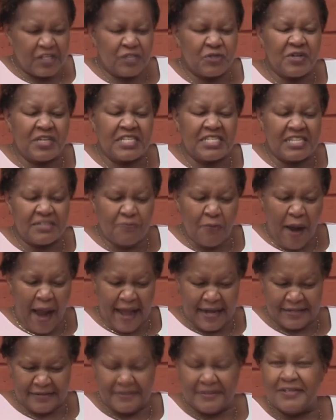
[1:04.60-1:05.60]

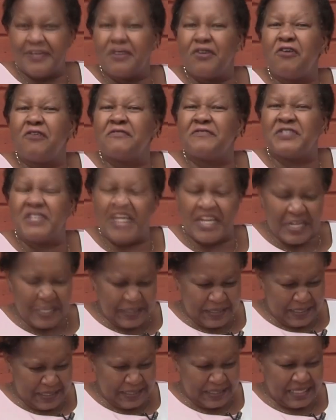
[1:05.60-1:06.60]
21 of
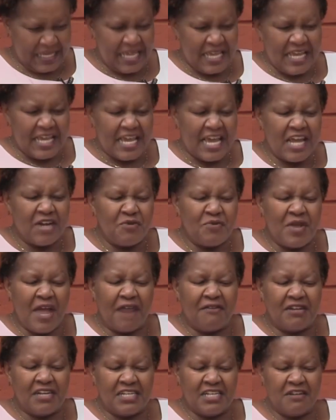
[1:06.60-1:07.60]
Genesis, and we
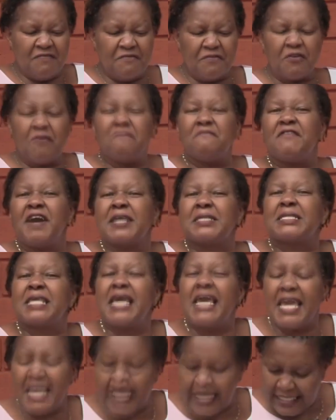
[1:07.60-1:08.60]
are reading from verse
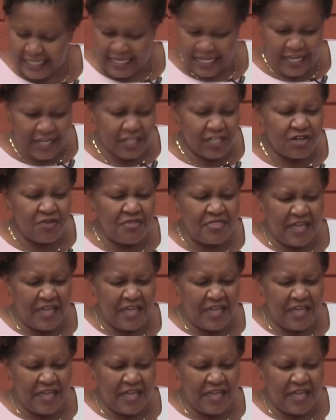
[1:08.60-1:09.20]
8 to